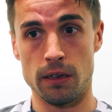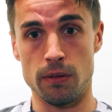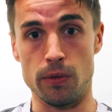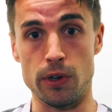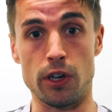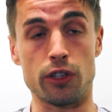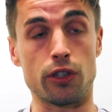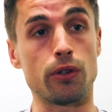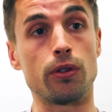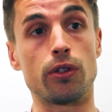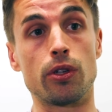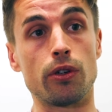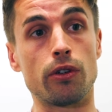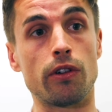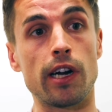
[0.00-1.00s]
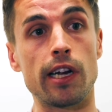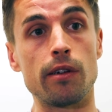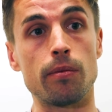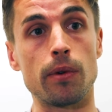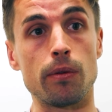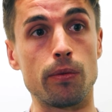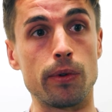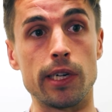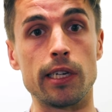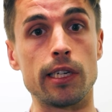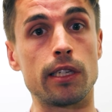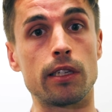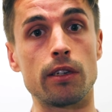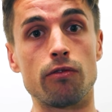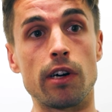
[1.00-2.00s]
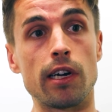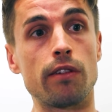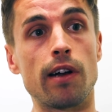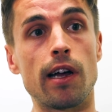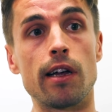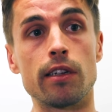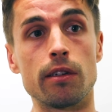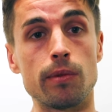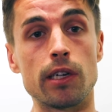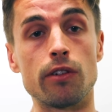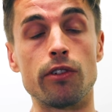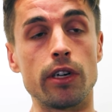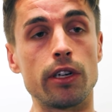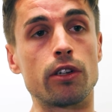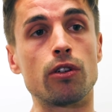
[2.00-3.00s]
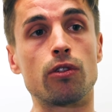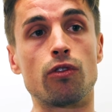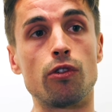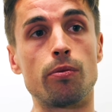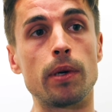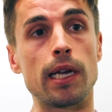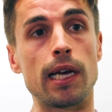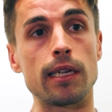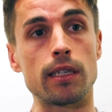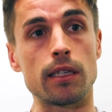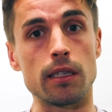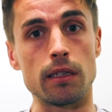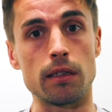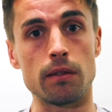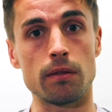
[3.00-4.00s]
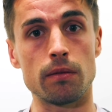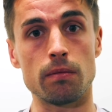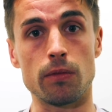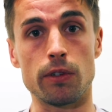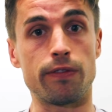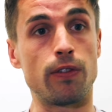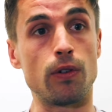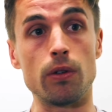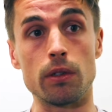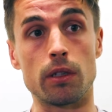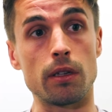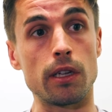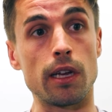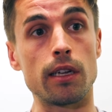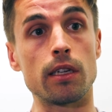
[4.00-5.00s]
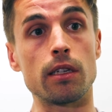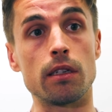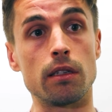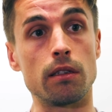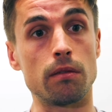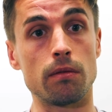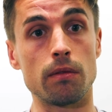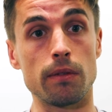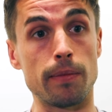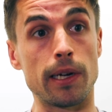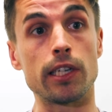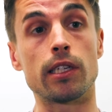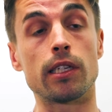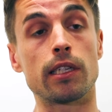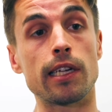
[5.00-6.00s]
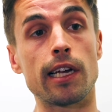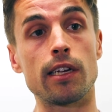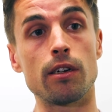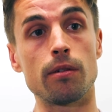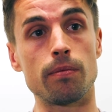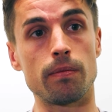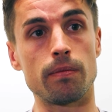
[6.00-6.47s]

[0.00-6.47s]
we're not doing too great, but we needed to rally round, and we had a really good group of lads, and we fought until the end and managed to stay up.